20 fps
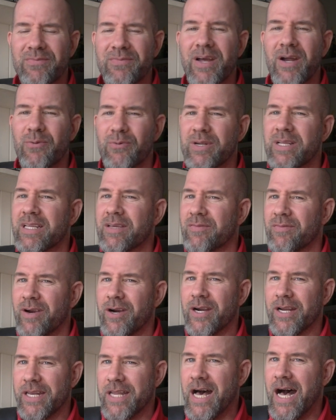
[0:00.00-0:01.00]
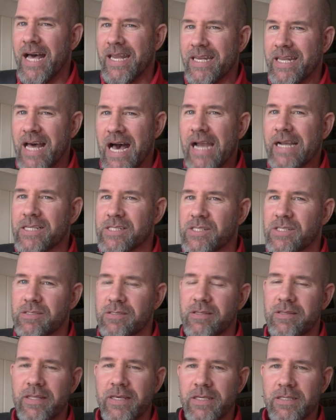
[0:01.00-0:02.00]
a really very not
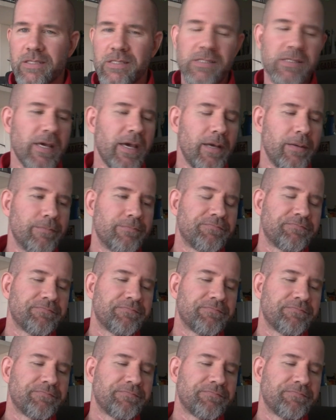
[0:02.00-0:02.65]
nice thing to say.